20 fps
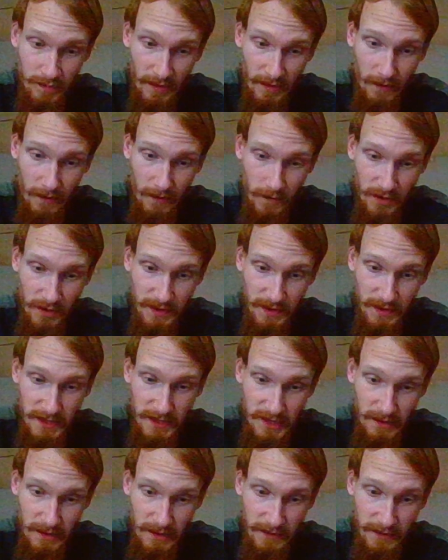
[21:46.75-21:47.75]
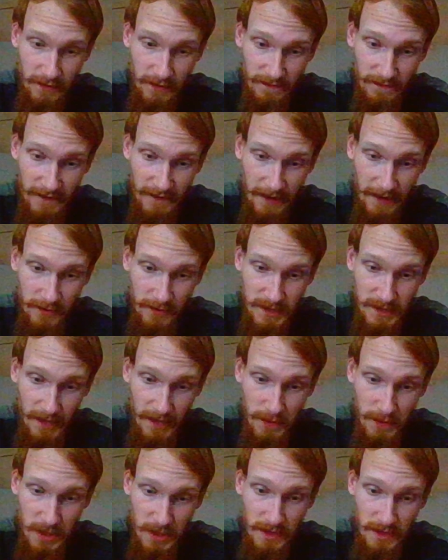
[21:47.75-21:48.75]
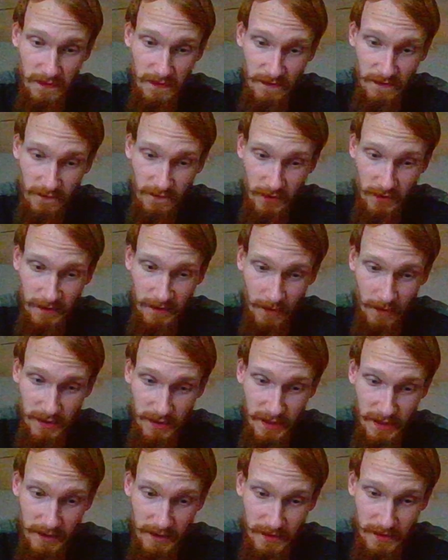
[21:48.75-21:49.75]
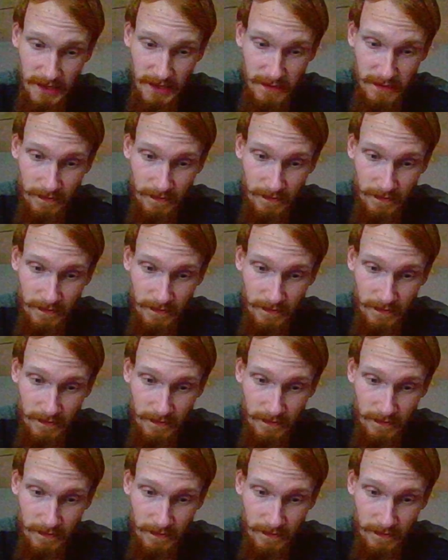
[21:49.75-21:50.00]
Will Dissly with 5 receptions for 41 yards.